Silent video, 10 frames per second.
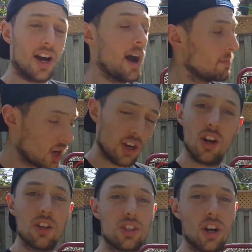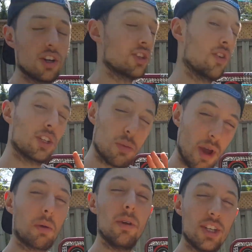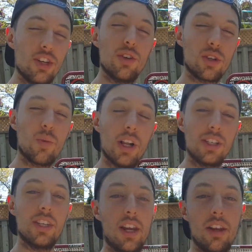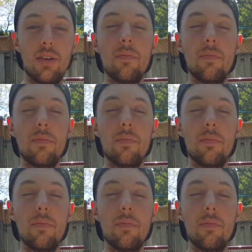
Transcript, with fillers: I'm not an All-Star, so don't expect me to do as well as they do.